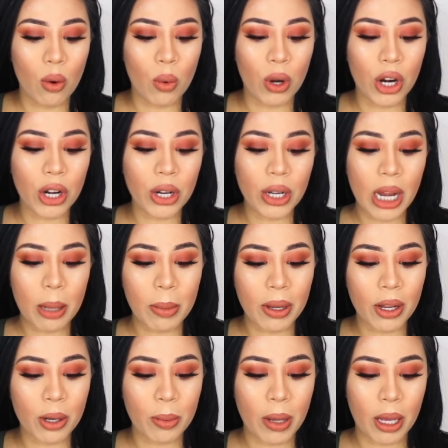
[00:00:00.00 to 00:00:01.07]
What are you
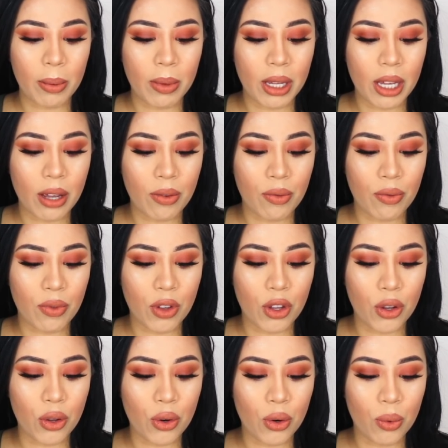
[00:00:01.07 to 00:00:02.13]
naming your baby? If
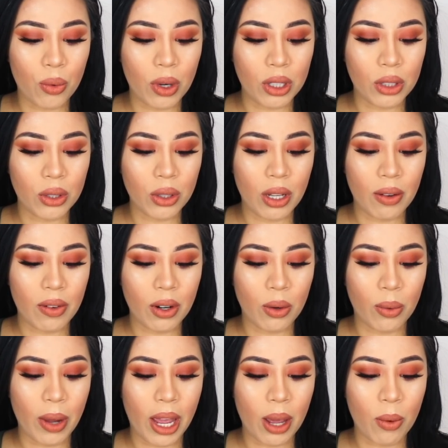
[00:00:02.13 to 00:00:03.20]
you don't want to give it
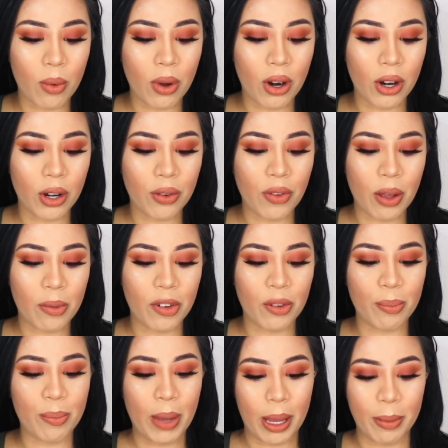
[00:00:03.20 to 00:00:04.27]
away, what are your
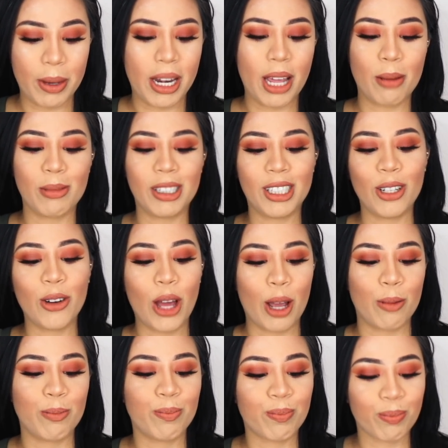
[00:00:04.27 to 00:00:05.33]
favorite baby names?
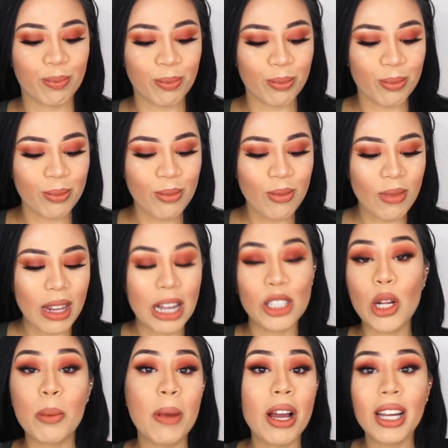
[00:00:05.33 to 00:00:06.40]
Okay,
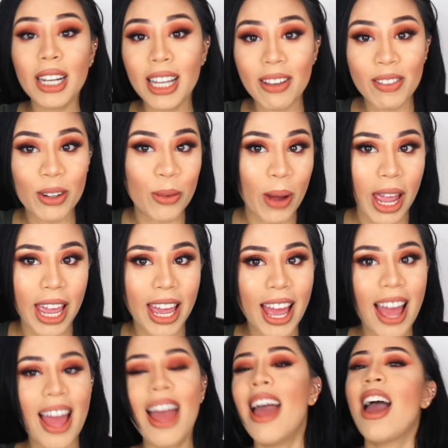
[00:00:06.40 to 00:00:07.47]
so I'm not gonna give it away.
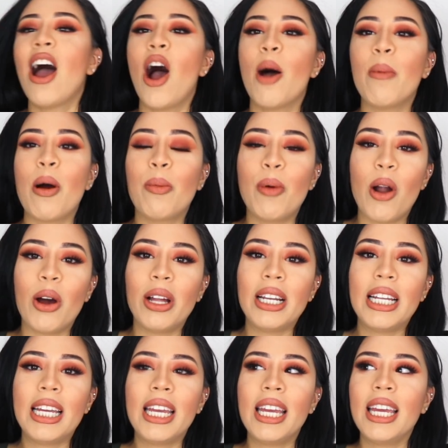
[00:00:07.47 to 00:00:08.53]
I'll
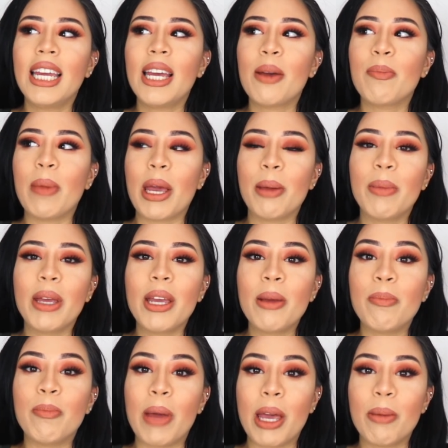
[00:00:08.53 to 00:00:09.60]
probably, maybe
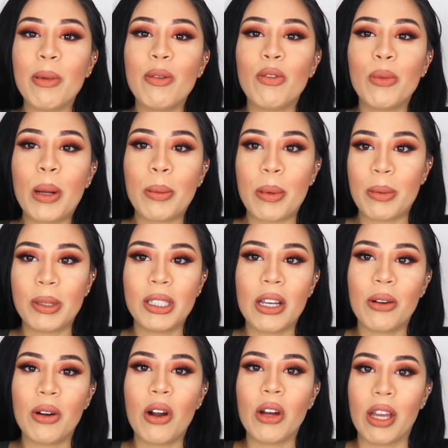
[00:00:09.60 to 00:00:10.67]
for my baby
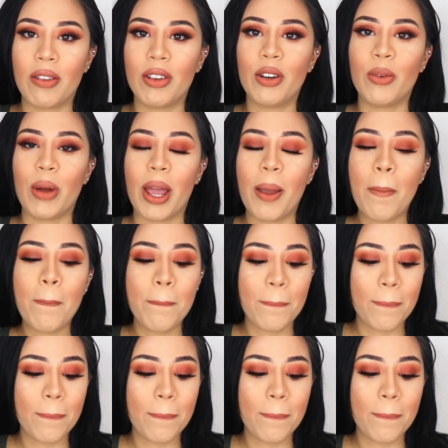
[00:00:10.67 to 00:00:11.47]
shower, I'll give it away.